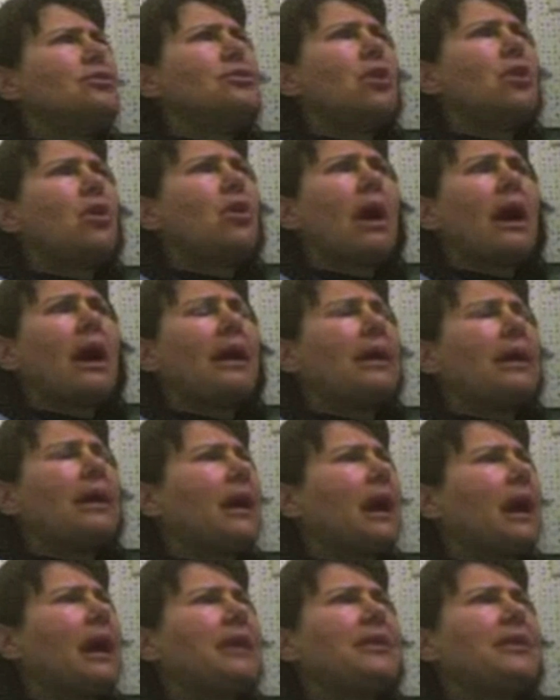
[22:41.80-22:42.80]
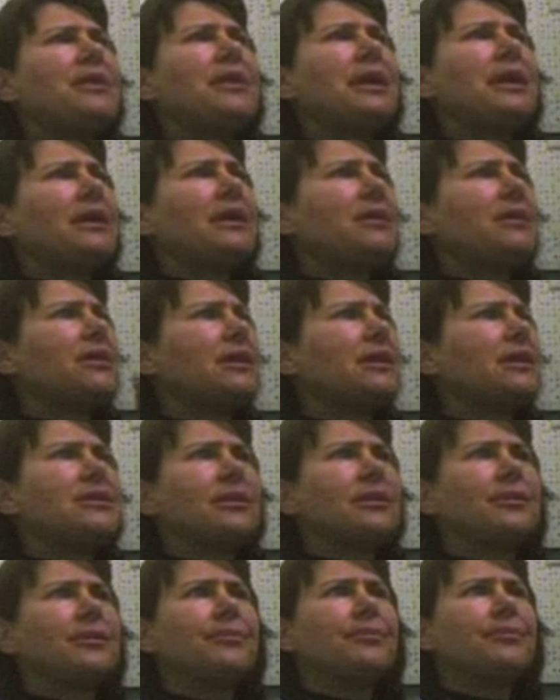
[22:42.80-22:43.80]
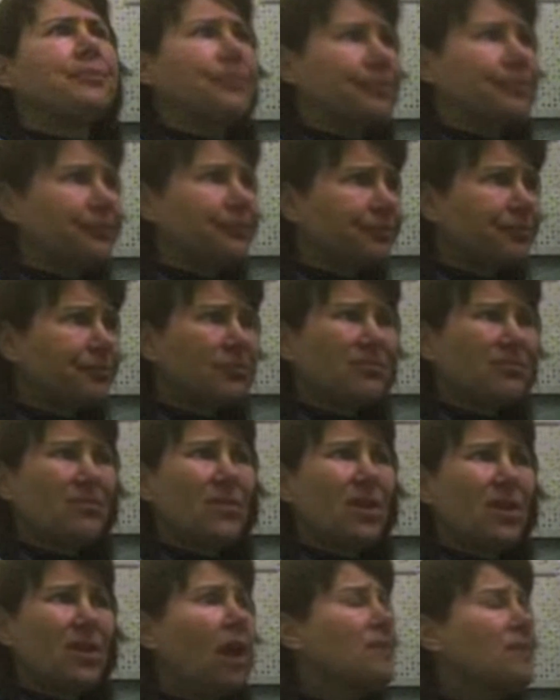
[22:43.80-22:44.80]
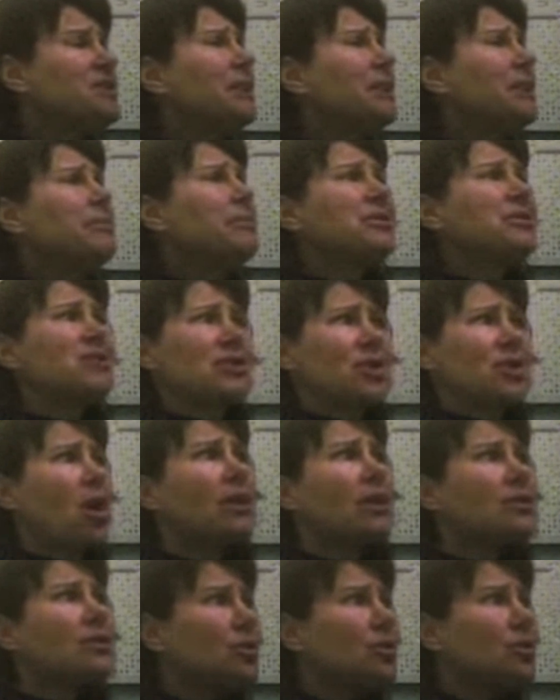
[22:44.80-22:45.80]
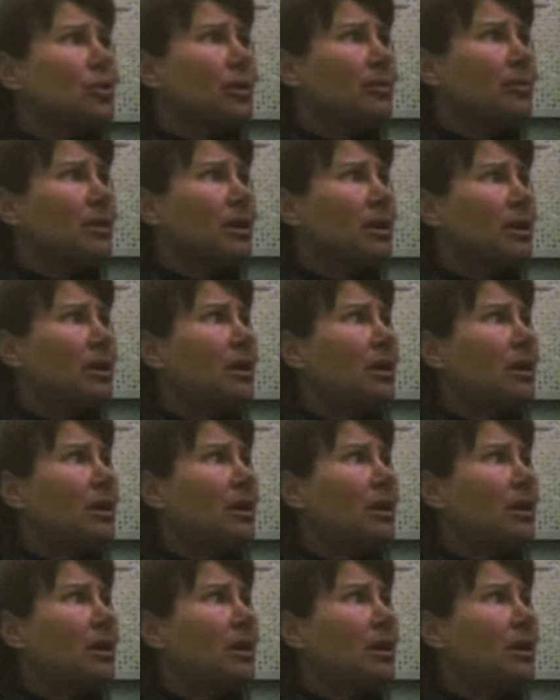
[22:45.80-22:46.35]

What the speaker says: No, I think that obviously I must have talked to him,